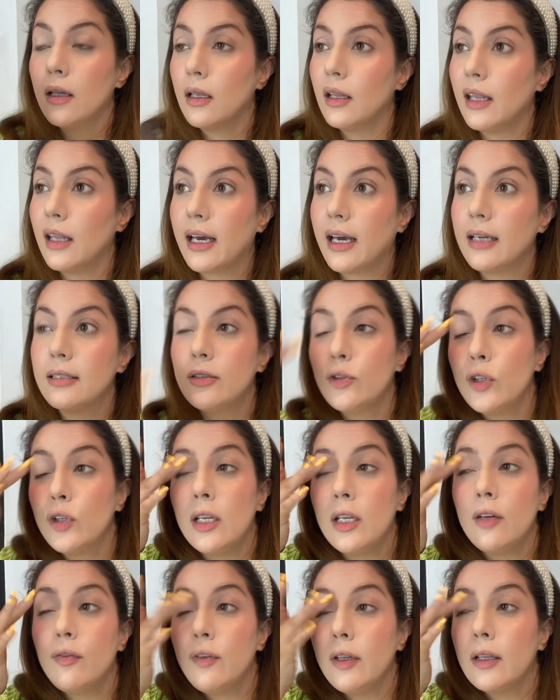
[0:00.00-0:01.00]
Like, I
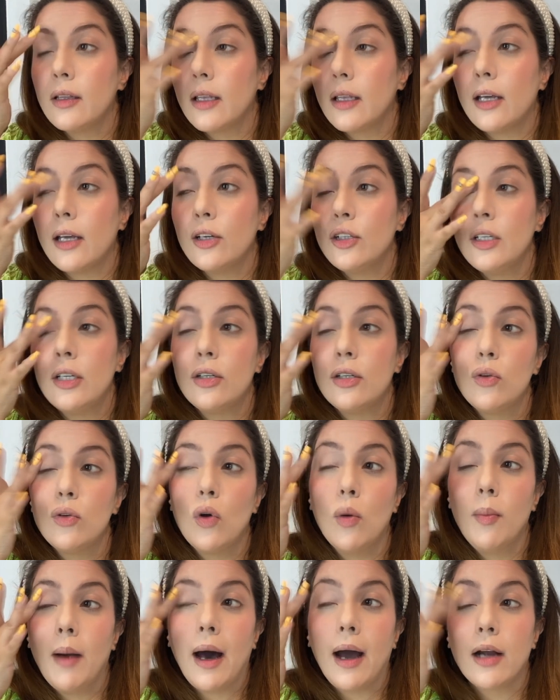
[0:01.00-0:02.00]
really feel that I need to go
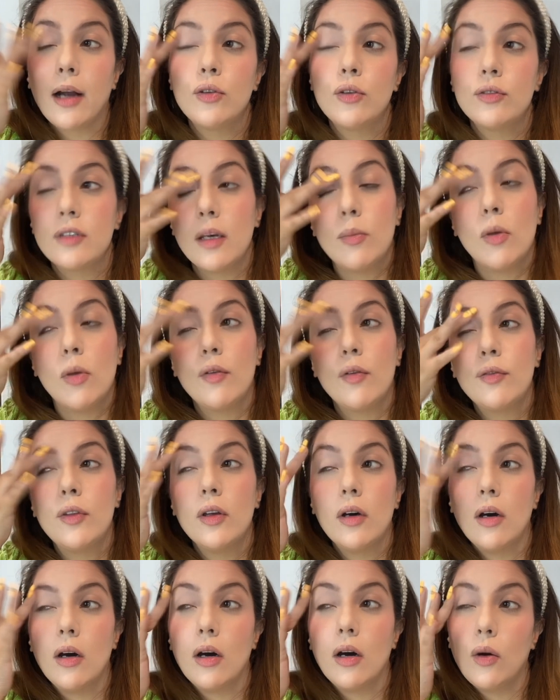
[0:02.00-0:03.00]
back to some of
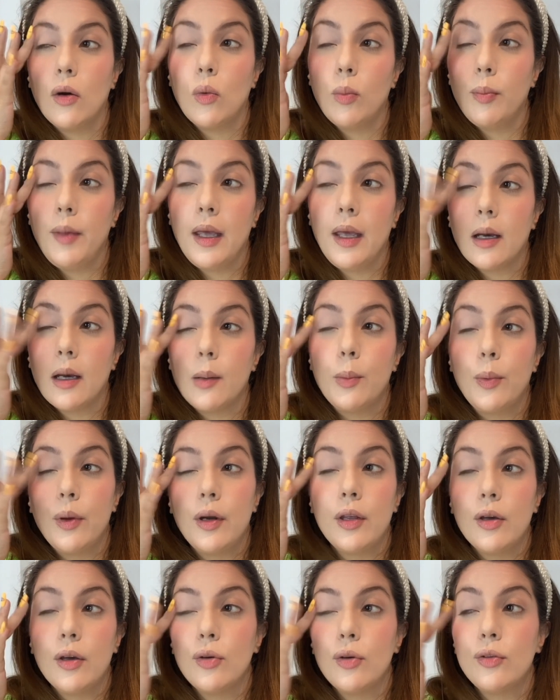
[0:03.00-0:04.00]
the makeup
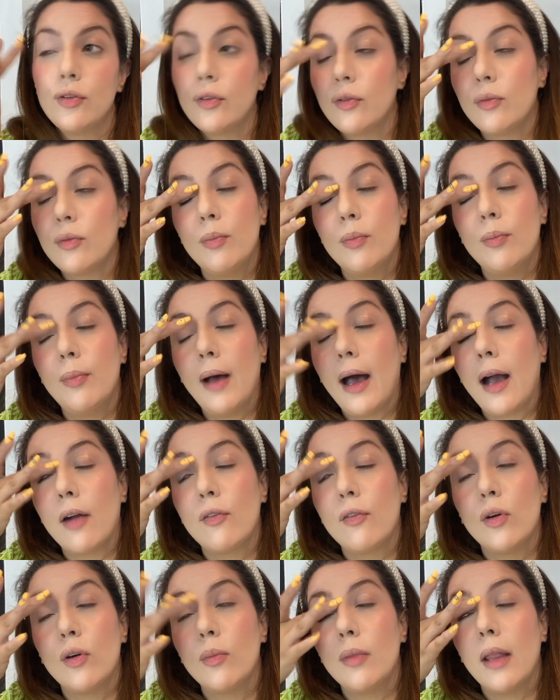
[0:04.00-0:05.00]
videos back
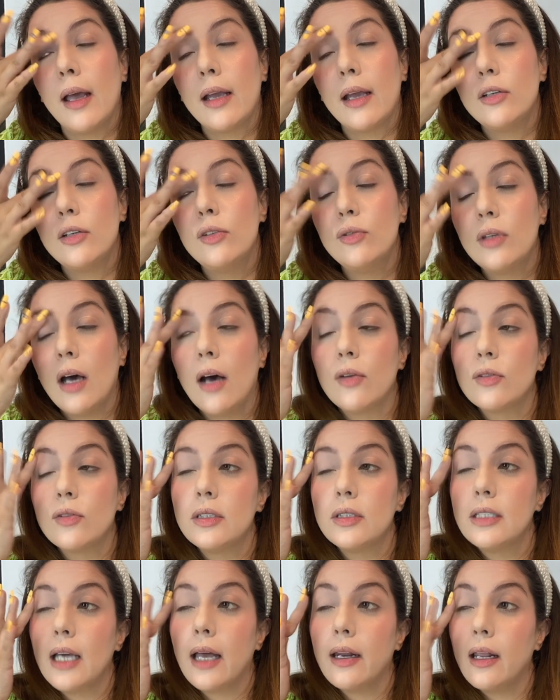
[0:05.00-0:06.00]
from like
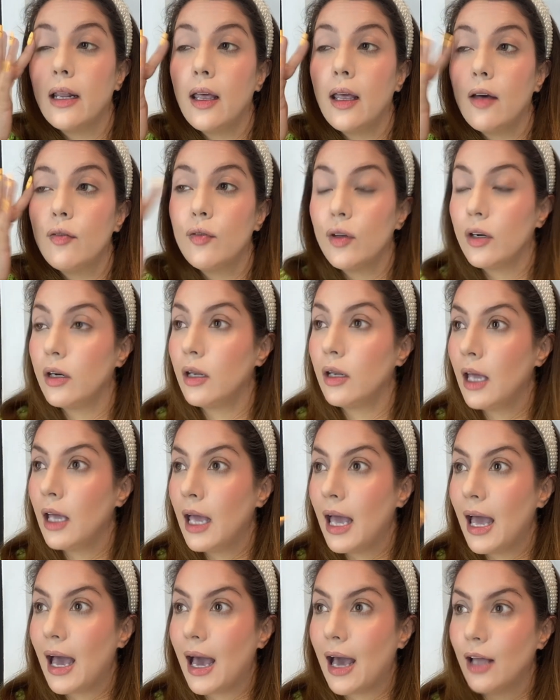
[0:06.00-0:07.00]
2010, 11
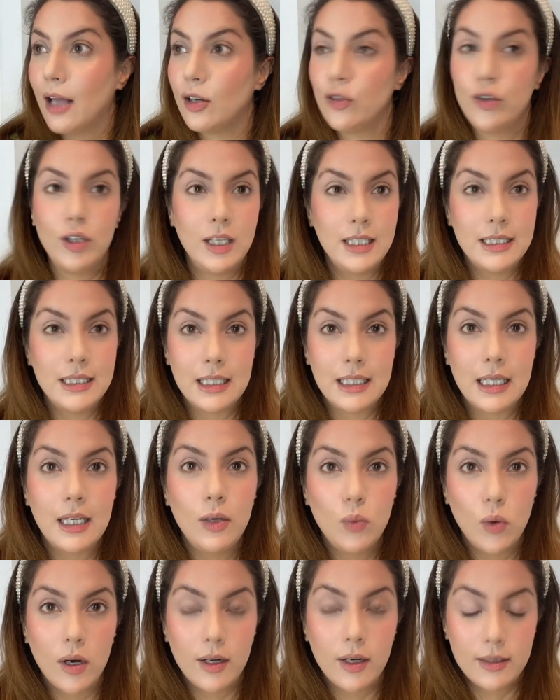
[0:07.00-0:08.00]
and really see
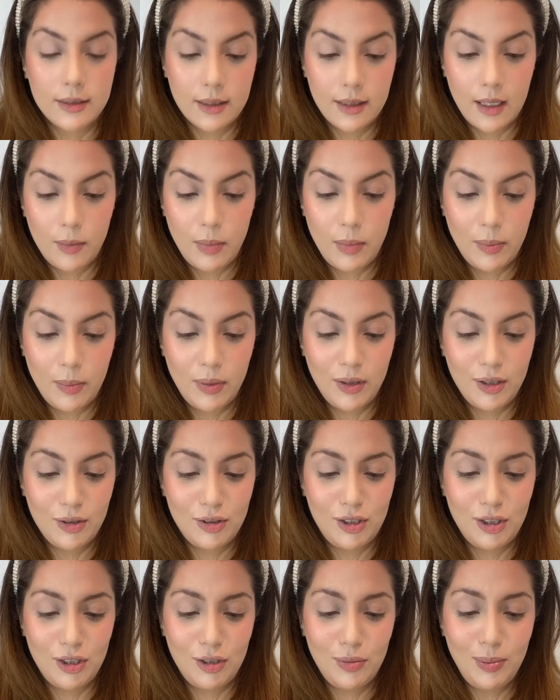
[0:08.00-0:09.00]
what is it that people used
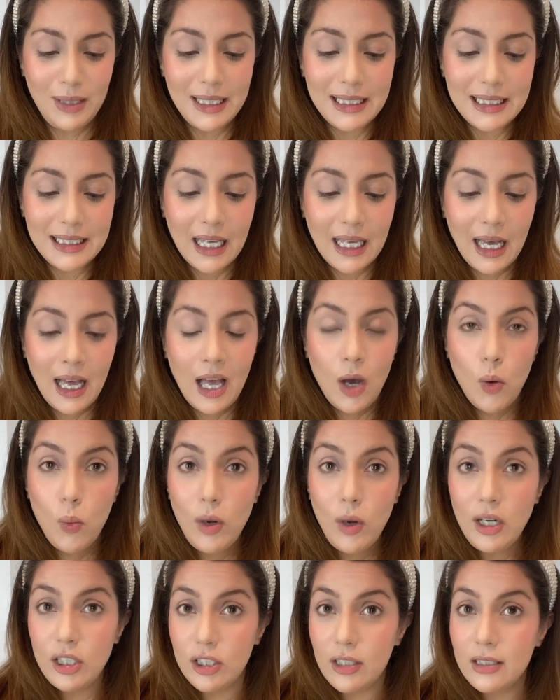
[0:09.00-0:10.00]
to do, because we're
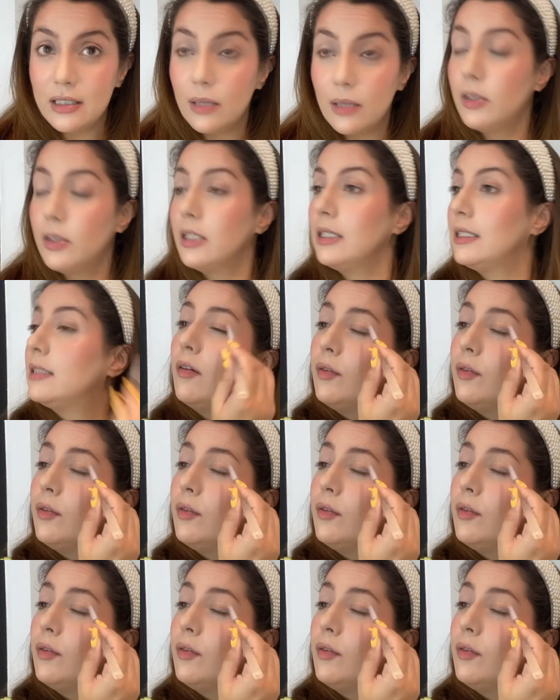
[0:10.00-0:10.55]
doing some good stuff.